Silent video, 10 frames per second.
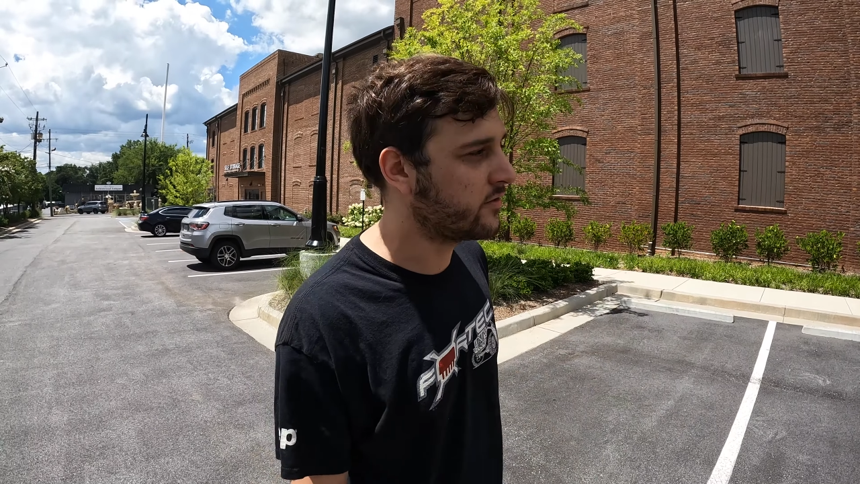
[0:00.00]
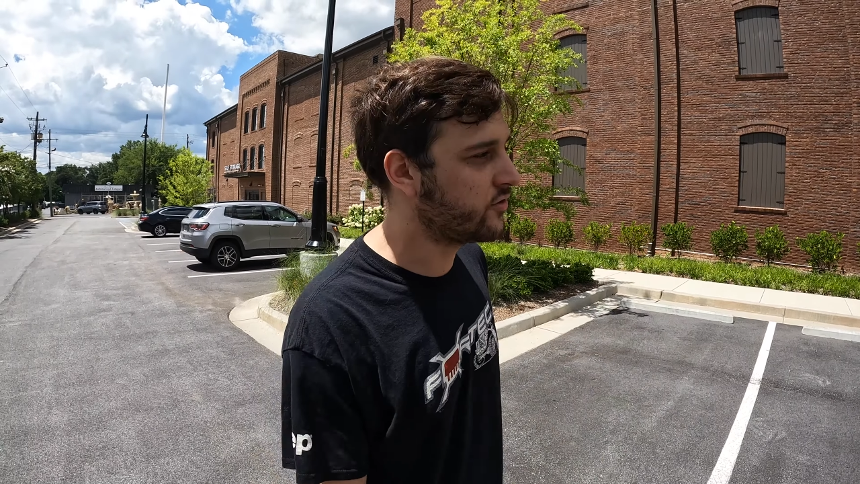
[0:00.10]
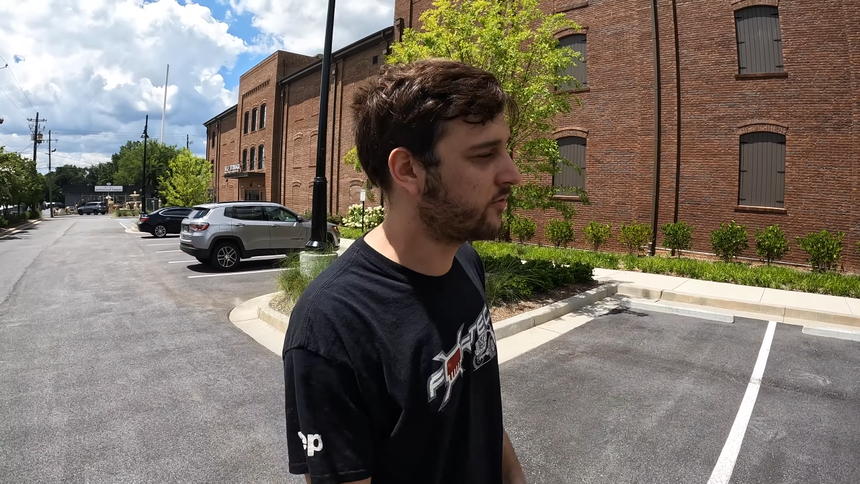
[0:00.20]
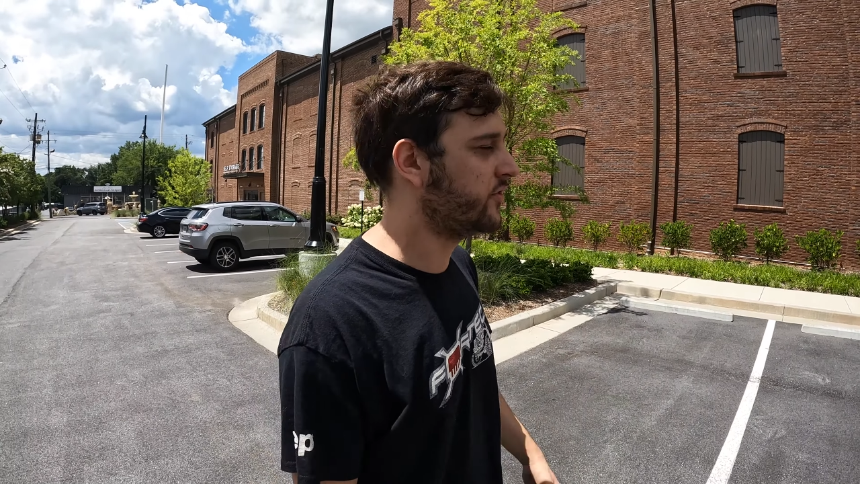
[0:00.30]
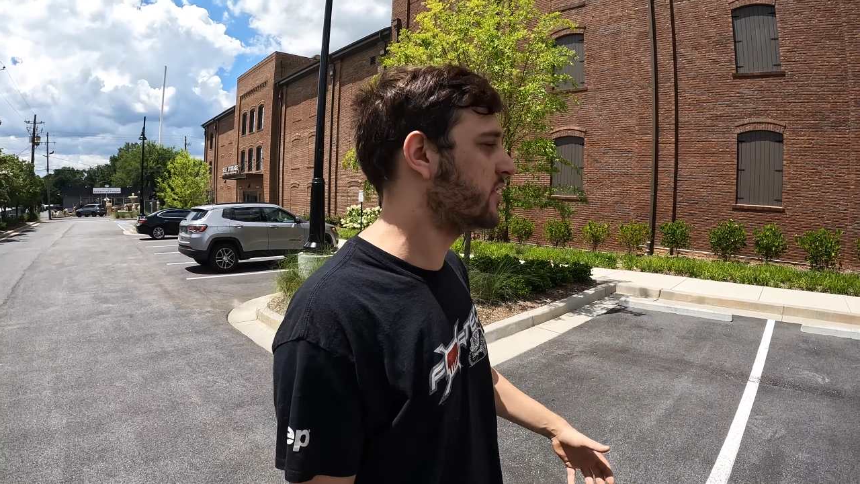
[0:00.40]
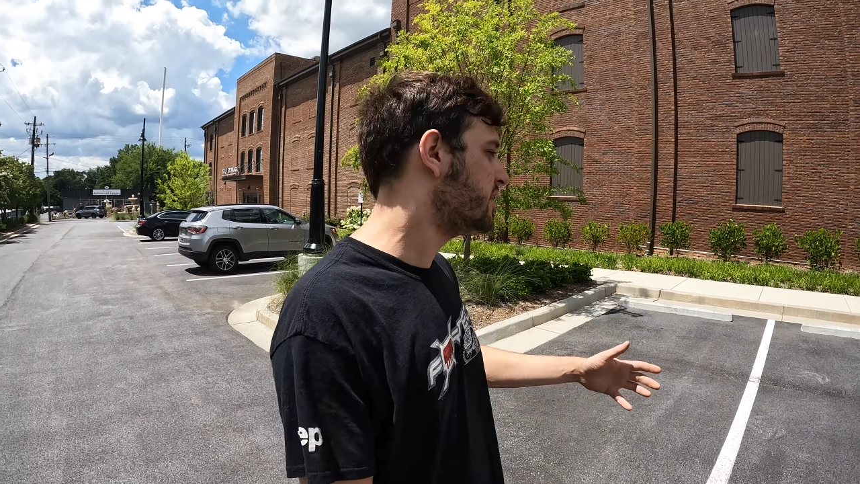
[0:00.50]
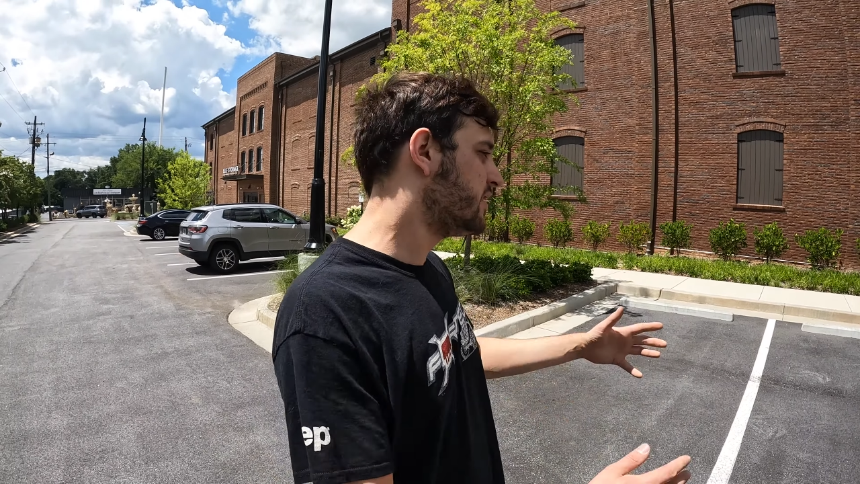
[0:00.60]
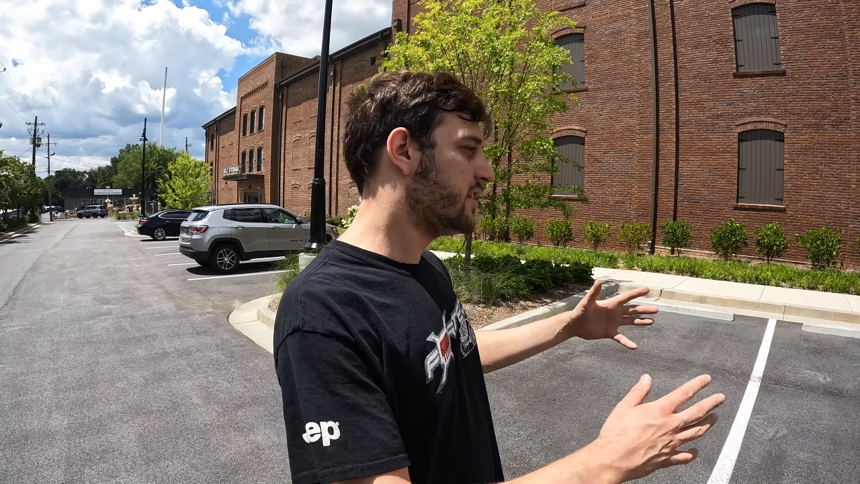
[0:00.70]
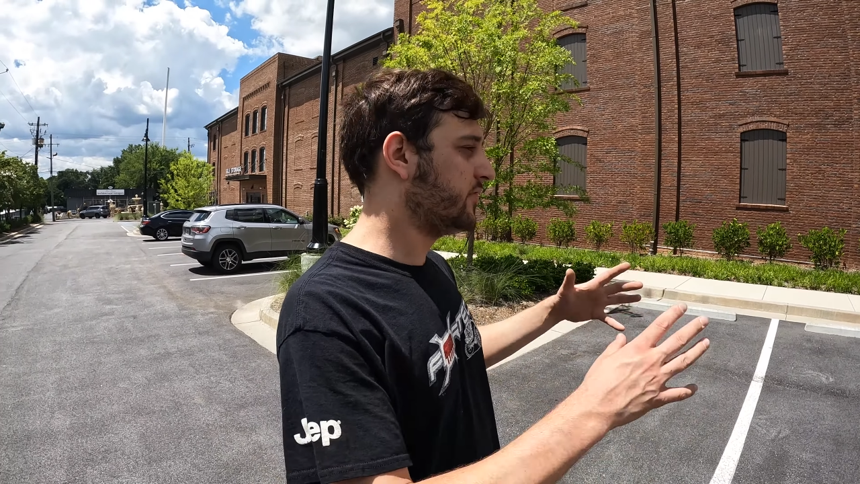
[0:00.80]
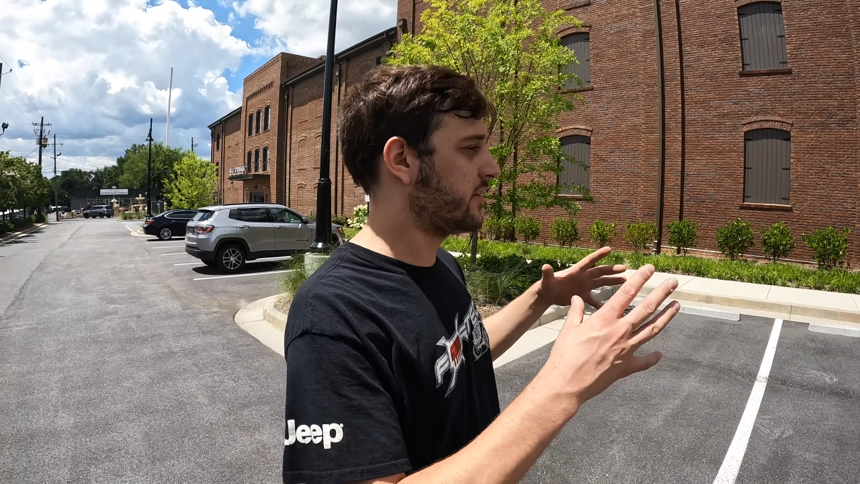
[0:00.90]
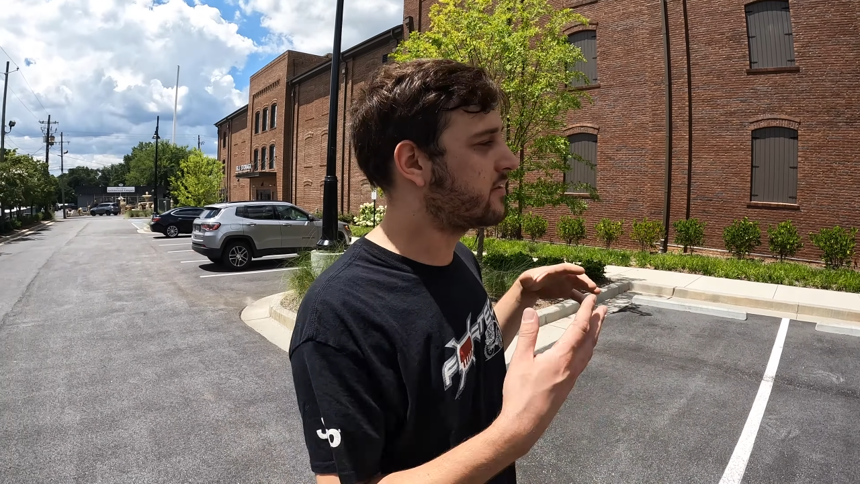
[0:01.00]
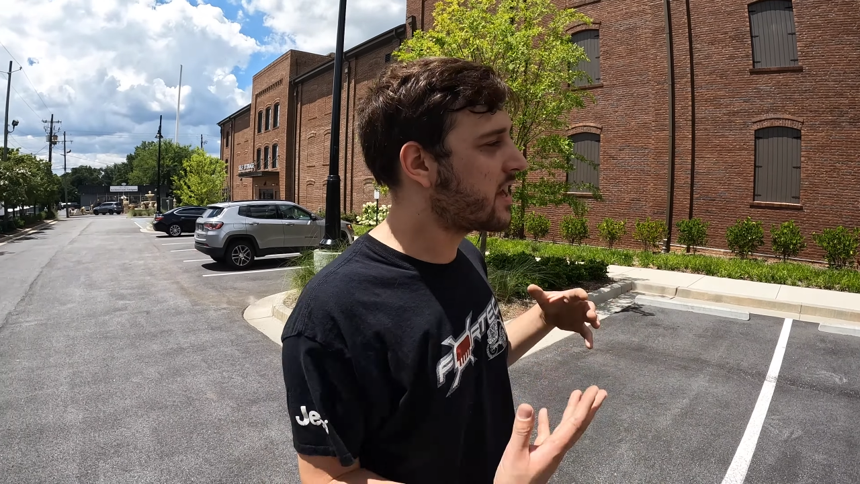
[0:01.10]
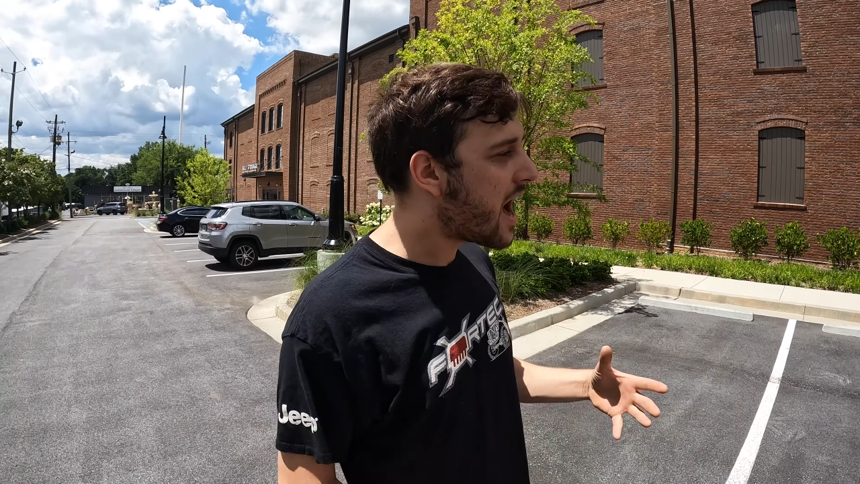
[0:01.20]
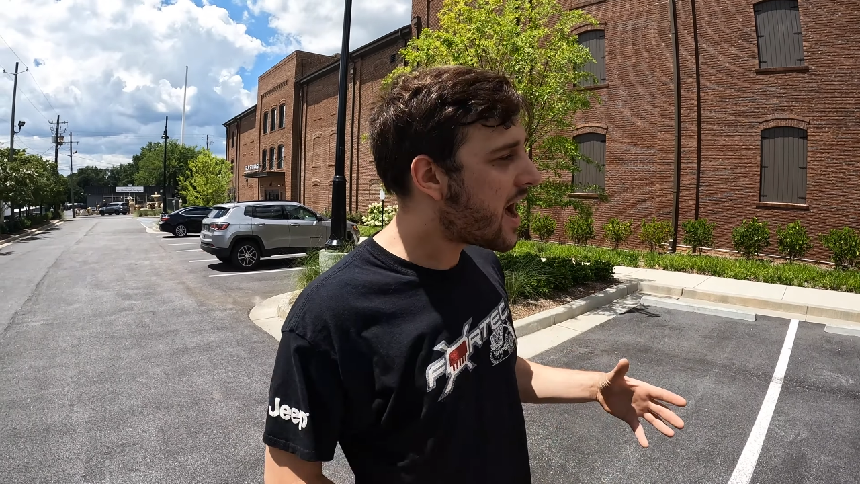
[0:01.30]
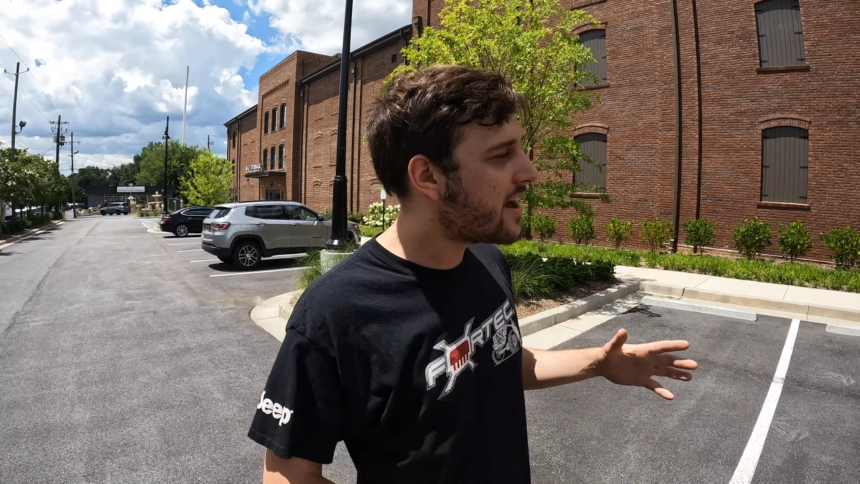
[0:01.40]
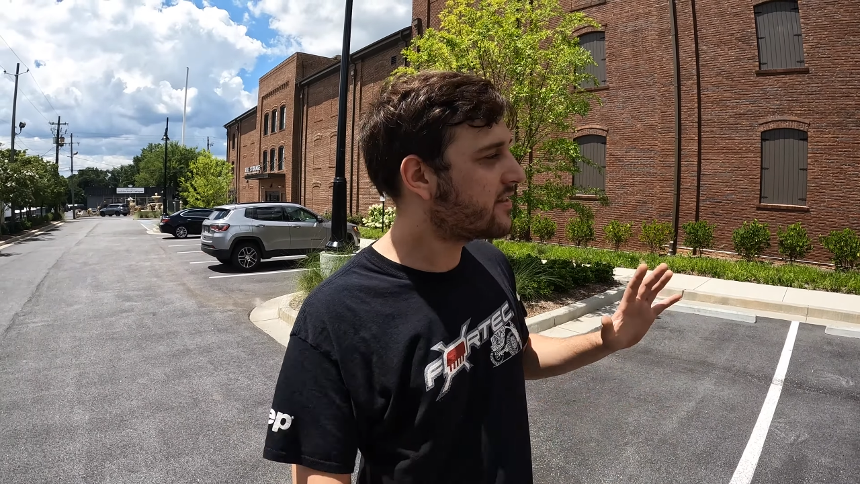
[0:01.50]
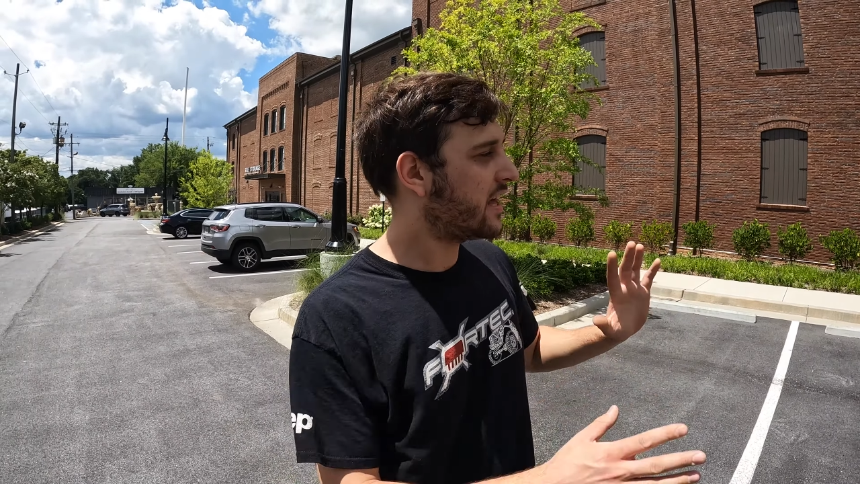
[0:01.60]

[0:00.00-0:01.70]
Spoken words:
Just the size